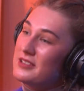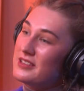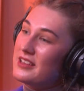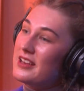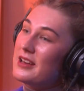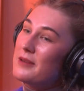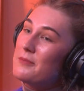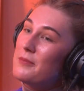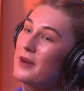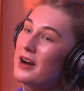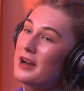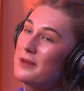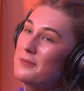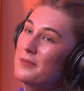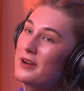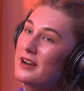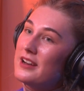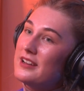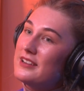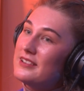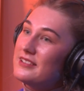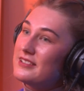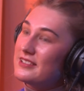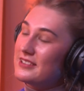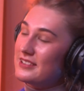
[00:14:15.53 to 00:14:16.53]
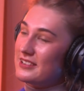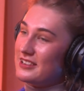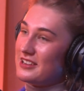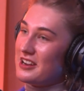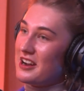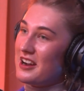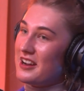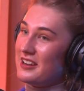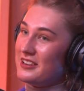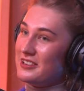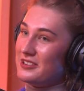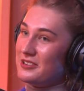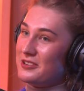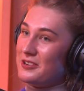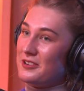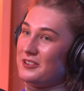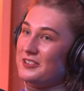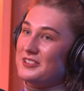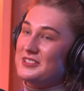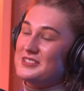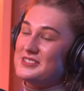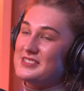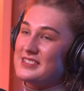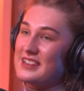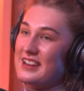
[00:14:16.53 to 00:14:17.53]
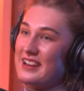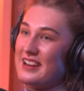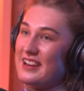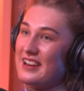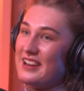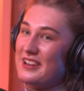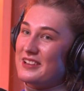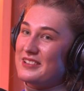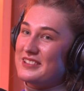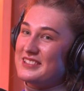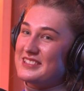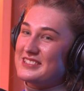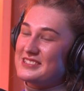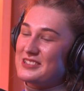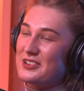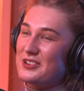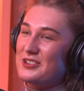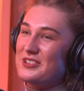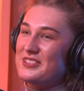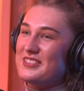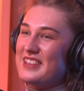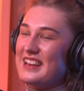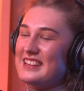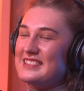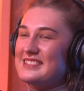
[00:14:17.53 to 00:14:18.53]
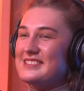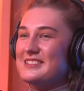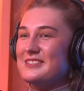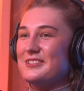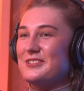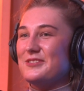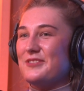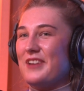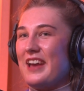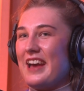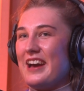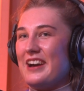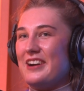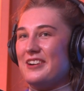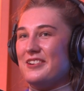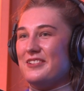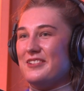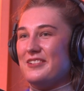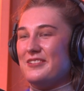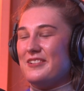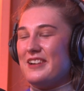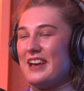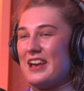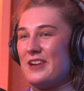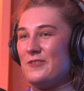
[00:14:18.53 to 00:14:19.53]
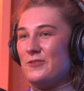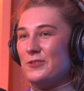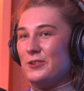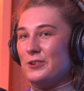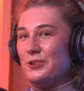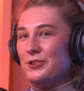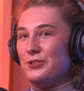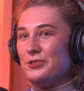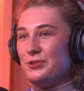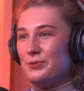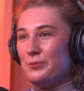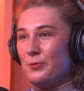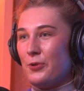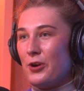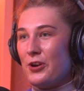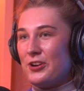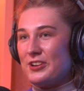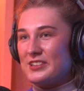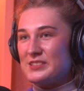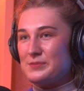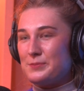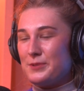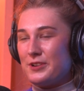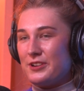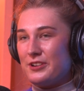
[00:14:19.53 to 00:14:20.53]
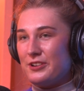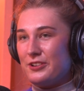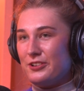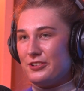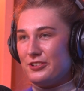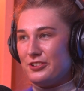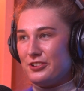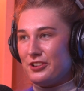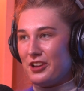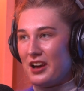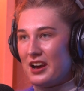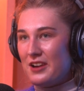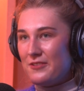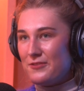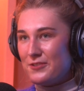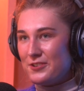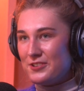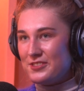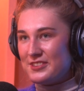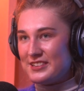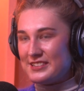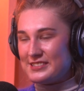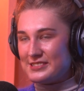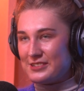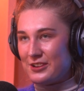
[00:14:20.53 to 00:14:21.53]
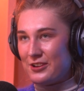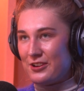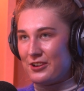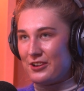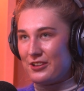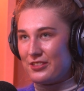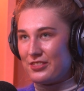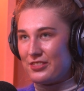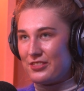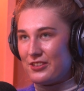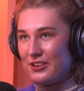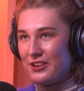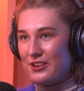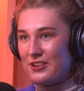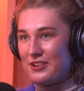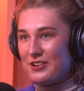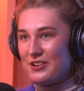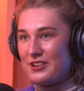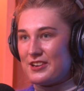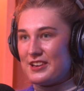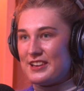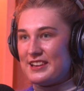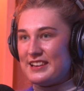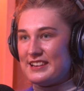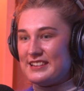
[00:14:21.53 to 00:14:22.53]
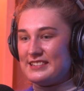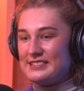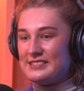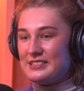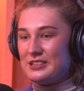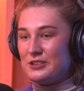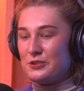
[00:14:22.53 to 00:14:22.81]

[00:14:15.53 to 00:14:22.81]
yeah my mind kind of goes uh, so that's sort of how evolution works but life on this earth is an